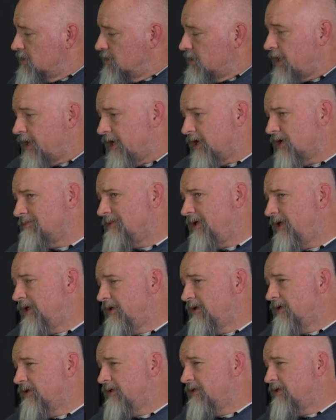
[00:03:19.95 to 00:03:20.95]

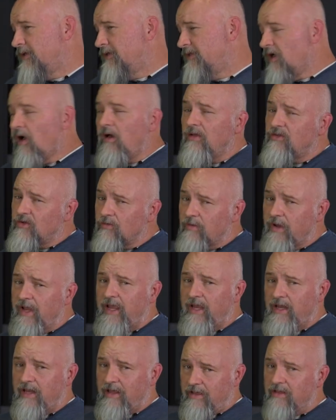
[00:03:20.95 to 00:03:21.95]
The
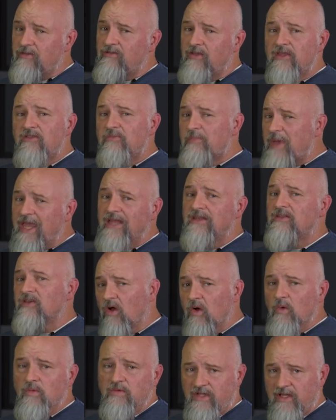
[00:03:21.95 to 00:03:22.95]
all-terrain, it's made
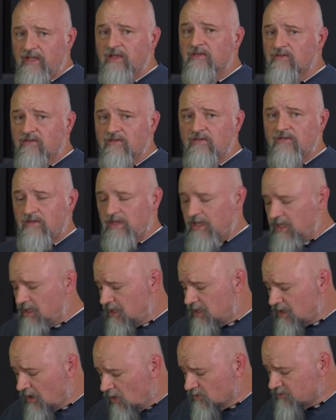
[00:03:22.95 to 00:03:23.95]
to hold discs.
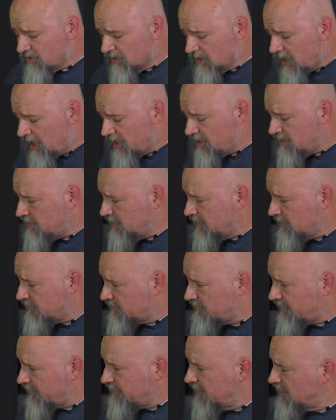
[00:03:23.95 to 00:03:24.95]
It holds a lot of
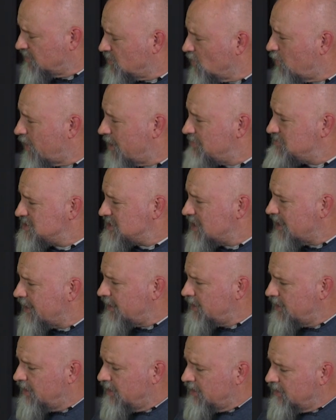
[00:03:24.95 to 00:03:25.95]
discs. I think the
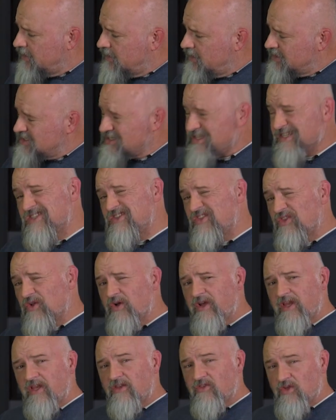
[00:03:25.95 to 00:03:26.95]
website says
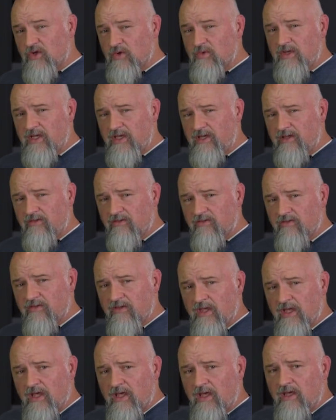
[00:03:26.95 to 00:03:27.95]
32
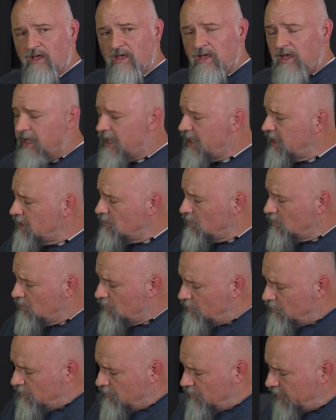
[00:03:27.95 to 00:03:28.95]
discs. And
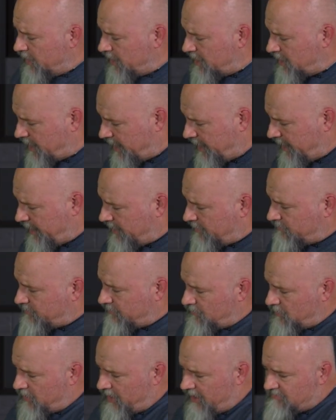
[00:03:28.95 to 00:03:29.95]
what it has,
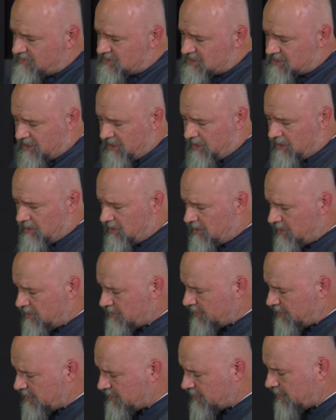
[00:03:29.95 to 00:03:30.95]
if you haven't seen it,
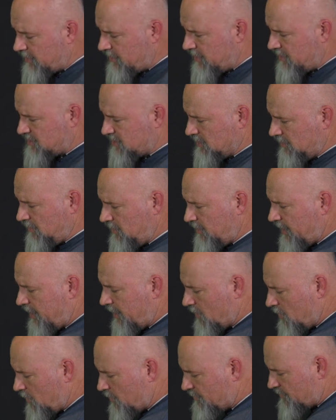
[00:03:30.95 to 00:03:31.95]
it's a little
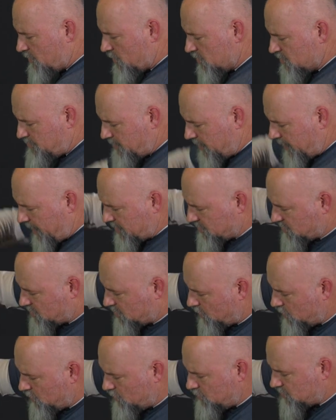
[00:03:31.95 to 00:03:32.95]
narrower, of course, but it has
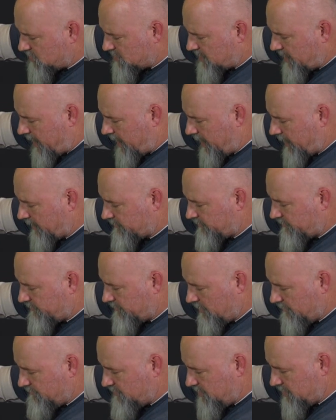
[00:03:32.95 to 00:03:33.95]
2
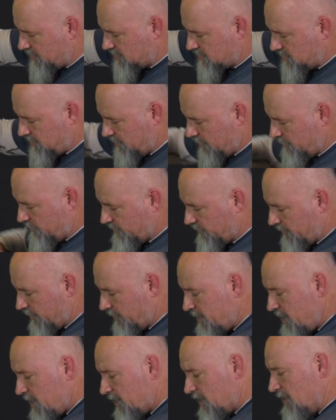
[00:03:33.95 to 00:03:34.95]
stacks of discs here.
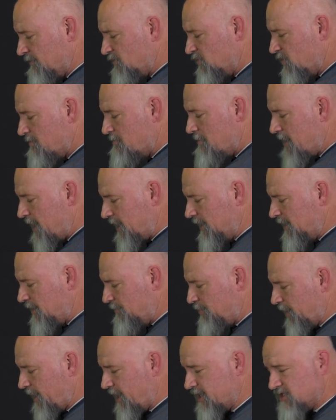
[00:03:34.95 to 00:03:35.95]
It comes with a metal
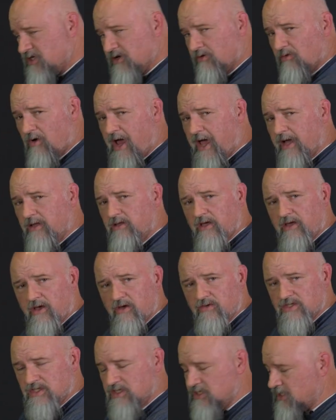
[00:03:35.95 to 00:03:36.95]
and plastic rack that
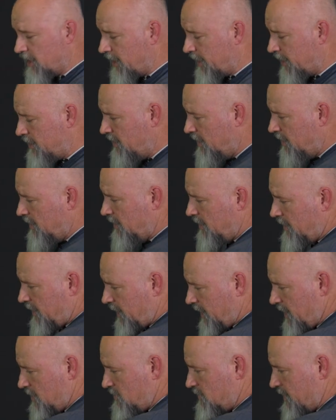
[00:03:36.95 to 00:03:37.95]
goes inside,
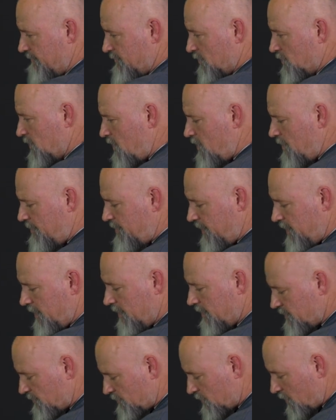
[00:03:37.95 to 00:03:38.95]
and you have a row up
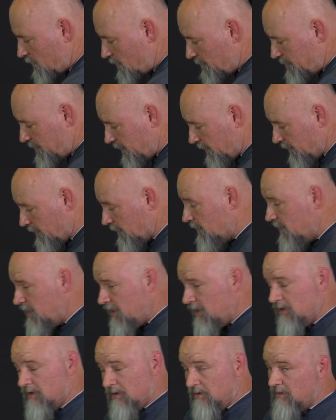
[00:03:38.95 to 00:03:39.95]
here and a row up here.
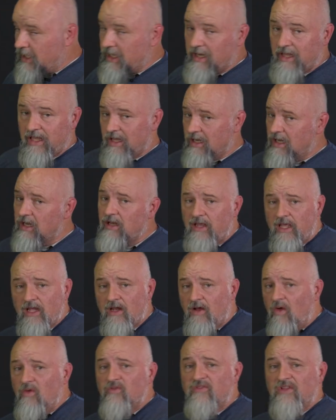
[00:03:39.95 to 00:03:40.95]
And again,
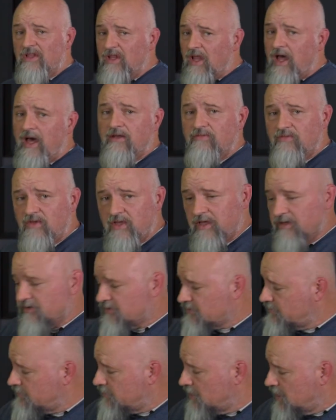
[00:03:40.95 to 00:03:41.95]
it holds a lot of
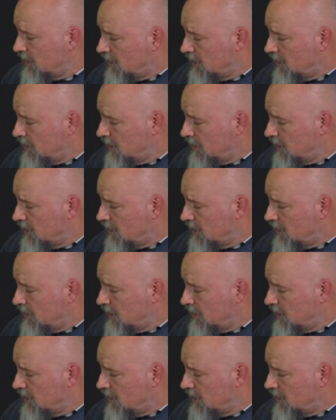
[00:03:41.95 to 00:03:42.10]
discs.